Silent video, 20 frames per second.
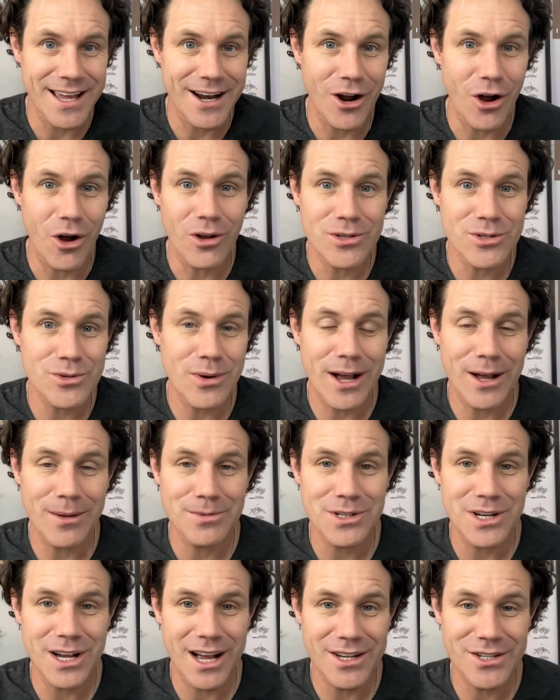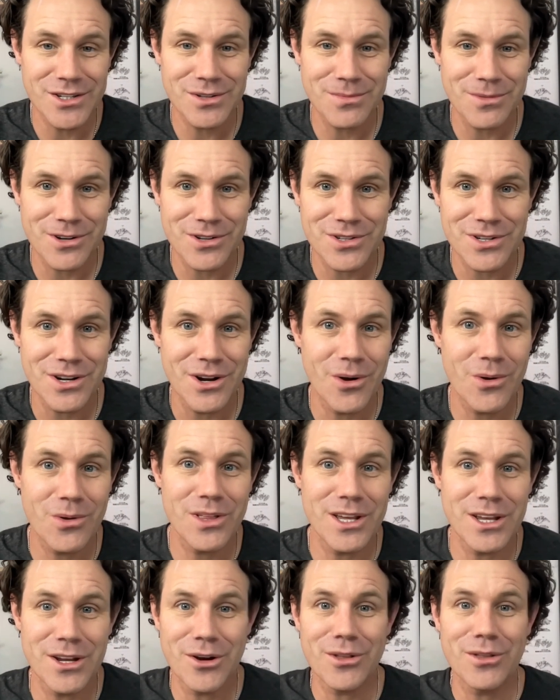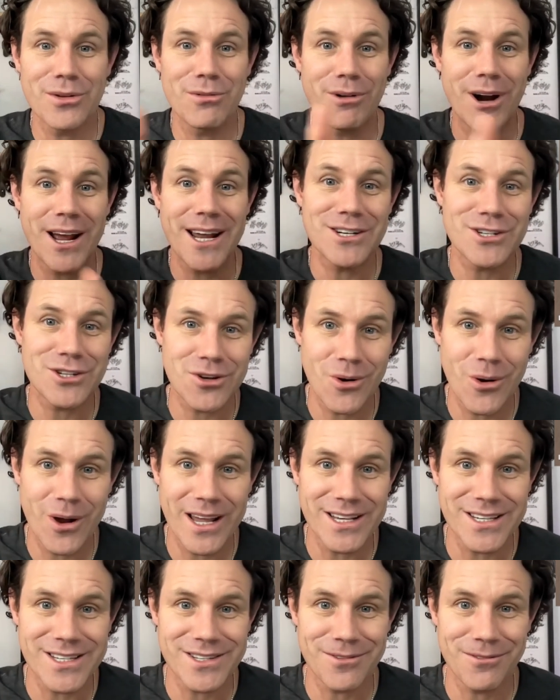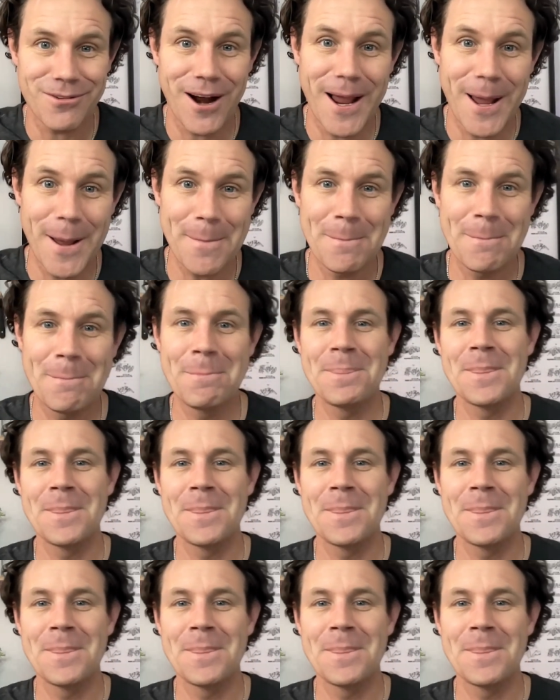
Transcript: it also helps customers know that you're the right choice, right?